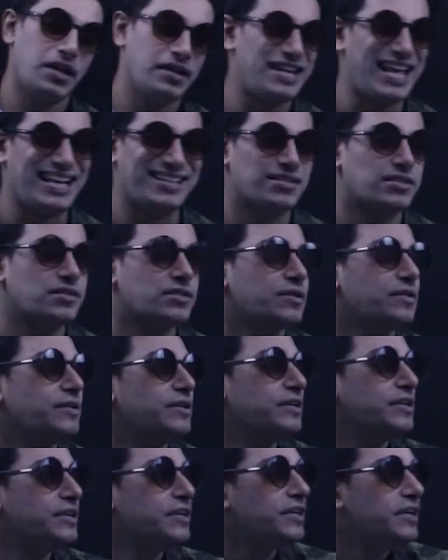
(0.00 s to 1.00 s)
Next,
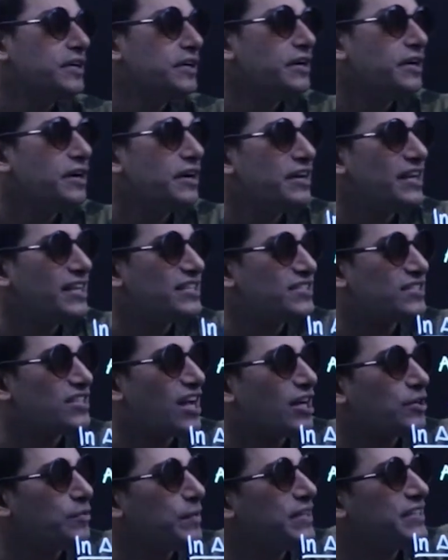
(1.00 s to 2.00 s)
let's
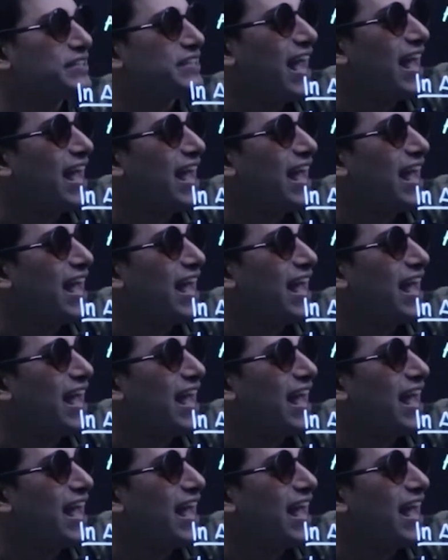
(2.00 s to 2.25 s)
start with